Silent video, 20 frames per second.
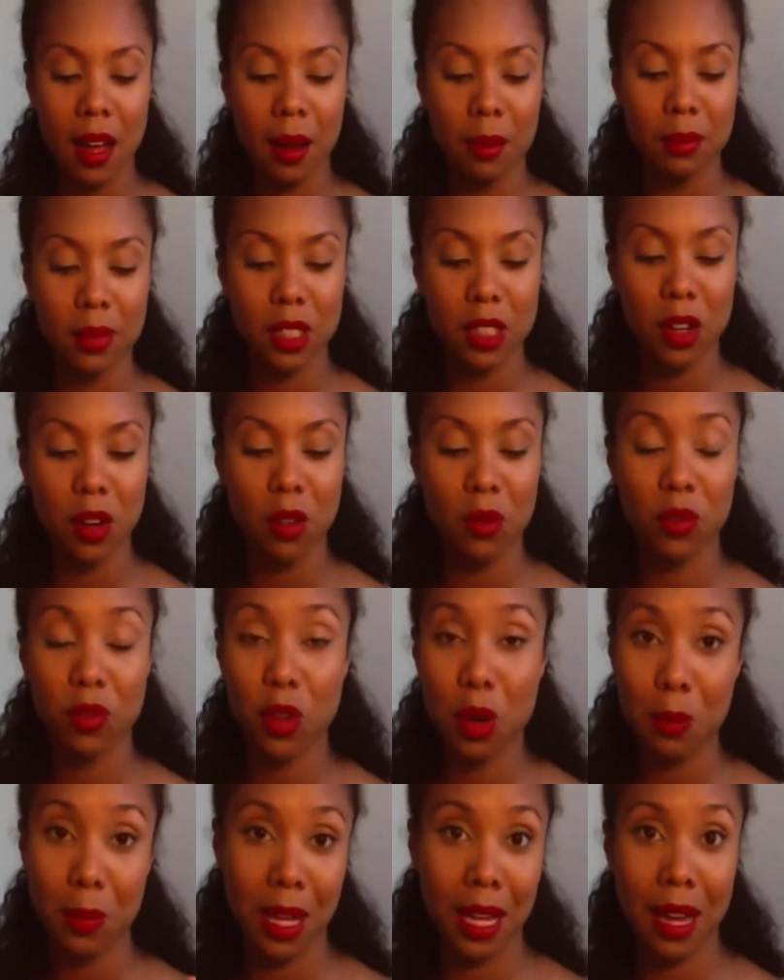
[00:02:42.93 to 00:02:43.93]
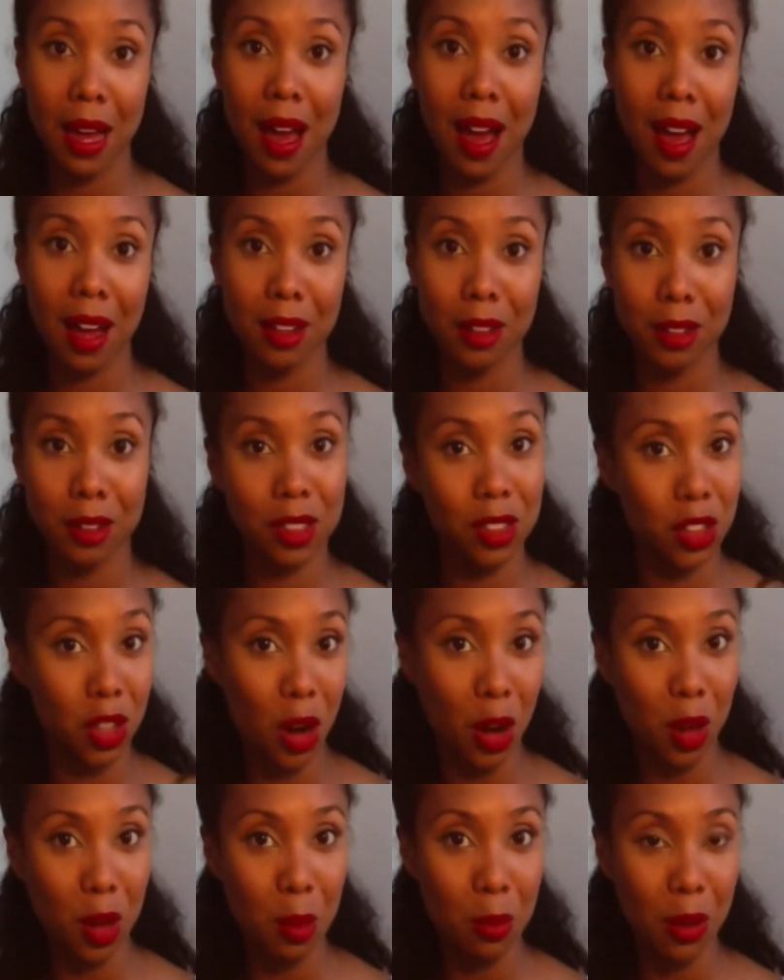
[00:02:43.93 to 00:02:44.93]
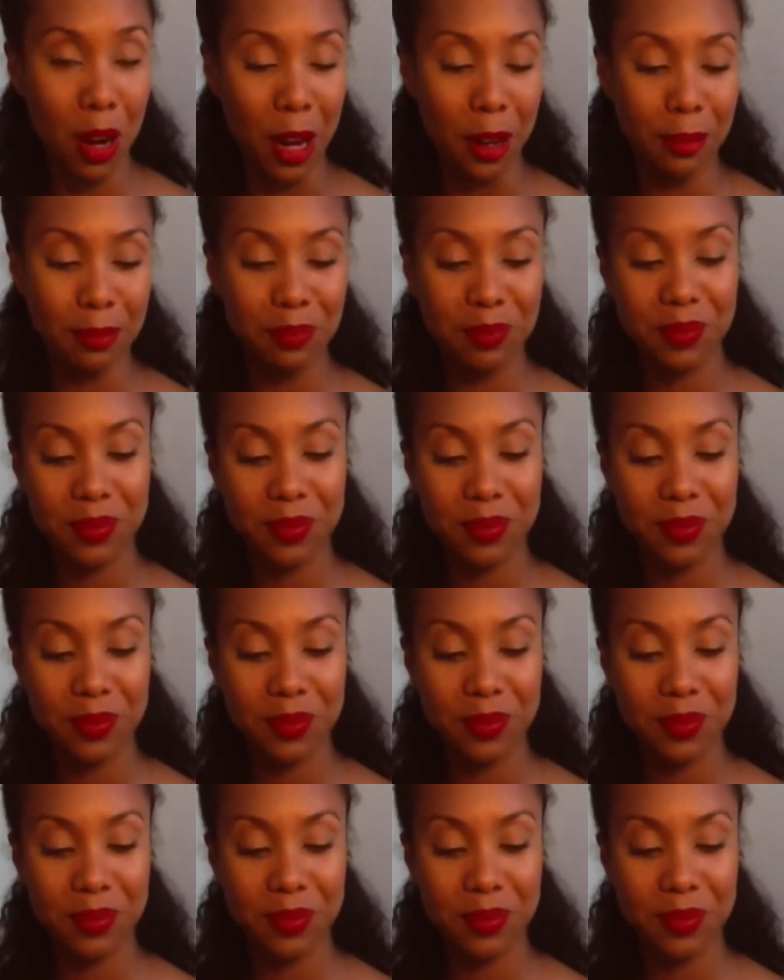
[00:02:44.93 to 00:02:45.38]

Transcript: So for me, I use charcoal brown.